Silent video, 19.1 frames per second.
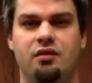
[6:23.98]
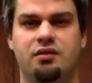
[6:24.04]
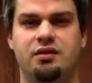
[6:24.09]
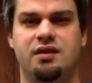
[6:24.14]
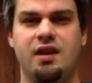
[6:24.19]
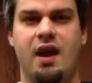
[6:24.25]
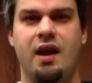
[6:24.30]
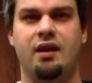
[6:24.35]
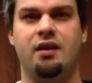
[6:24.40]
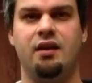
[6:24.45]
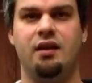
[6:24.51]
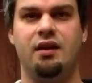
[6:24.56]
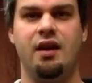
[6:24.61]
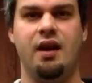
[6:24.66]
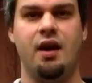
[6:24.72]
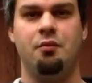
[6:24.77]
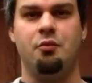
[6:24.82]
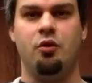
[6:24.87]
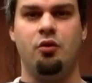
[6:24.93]
satin
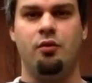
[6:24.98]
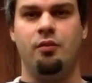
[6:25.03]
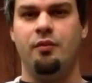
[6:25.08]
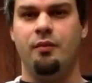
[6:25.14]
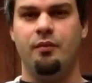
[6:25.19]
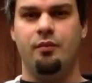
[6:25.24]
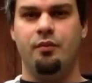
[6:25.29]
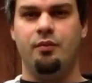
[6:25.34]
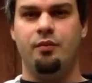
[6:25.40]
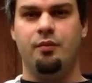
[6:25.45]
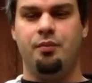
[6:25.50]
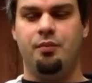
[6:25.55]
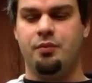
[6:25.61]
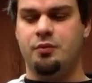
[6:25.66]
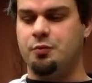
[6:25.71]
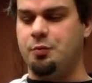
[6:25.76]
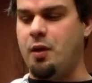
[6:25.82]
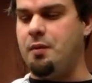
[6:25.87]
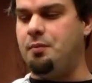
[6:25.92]
enamel
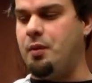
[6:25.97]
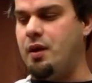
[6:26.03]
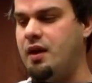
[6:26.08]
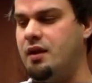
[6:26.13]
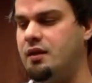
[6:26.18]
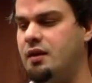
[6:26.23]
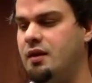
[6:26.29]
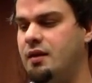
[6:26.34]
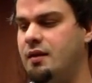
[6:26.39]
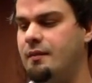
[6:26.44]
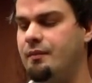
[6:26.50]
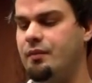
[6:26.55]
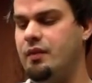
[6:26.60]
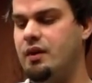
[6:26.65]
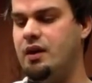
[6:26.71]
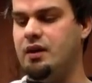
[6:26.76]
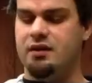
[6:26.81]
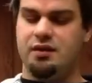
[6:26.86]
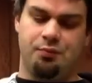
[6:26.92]
spray paint,
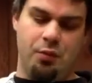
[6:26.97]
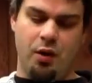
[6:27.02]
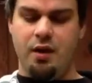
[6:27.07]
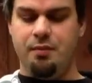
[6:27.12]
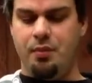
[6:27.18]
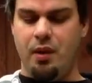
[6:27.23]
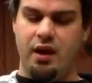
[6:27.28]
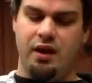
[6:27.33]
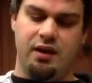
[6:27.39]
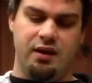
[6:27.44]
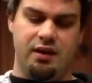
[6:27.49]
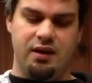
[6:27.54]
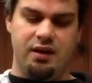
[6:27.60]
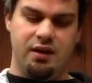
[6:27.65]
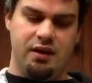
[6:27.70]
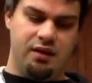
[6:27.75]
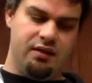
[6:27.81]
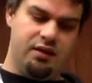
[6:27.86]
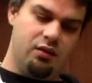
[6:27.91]
and spray painted
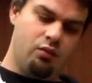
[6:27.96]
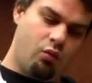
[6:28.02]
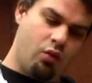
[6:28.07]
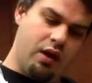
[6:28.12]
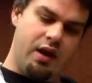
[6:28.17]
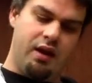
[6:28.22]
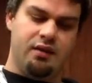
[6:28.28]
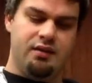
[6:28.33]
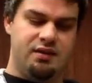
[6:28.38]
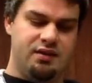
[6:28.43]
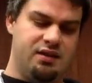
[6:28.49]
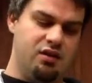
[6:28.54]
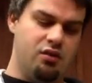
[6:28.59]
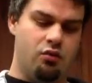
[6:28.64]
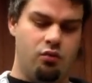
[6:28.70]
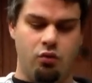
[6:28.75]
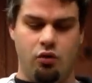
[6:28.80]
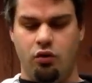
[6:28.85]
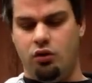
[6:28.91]
it, and then ran
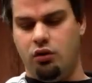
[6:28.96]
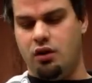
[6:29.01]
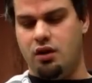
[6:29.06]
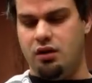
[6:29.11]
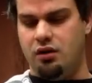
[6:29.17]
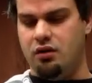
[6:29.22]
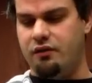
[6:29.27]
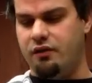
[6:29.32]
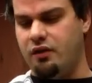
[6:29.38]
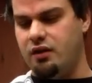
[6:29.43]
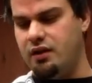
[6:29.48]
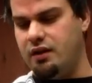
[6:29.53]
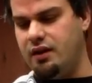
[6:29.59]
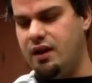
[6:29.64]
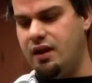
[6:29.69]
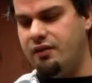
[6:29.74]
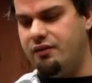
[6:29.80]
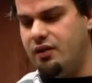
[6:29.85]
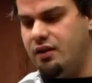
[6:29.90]
steel wool all over it
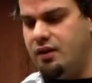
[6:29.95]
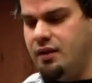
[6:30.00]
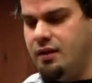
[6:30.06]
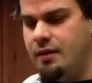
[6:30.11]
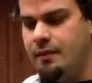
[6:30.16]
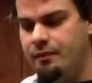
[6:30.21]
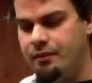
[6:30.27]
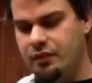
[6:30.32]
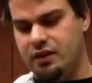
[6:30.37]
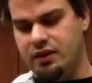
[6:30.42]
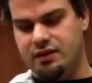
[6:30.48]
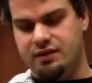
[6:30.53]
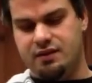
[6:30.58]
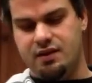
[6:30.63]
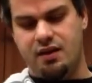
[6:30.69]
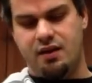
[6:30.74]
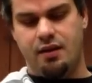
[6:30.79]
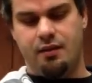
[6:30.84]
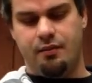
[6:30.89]
and gave it
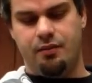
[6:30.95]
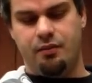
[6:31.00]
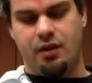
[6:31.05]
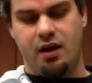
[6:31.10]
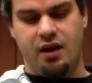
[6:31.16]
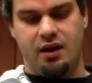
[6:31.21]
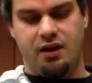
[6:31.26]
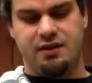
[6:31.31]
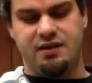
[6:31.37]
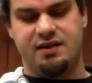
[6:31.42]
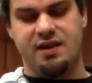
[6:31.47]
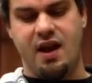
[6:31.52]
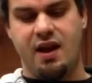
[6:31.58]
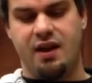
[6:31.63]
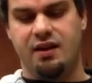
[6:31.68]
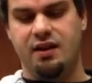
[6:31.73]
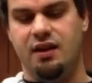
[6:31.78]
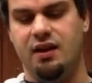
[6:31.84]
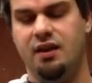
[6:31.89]
this kind of
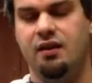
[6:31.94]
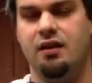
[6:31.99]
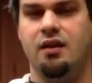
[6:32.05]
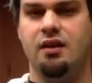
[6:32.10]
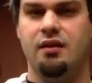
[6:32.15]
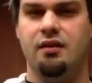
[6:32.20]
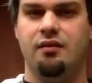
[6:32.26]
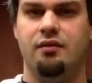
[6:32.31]
satiny,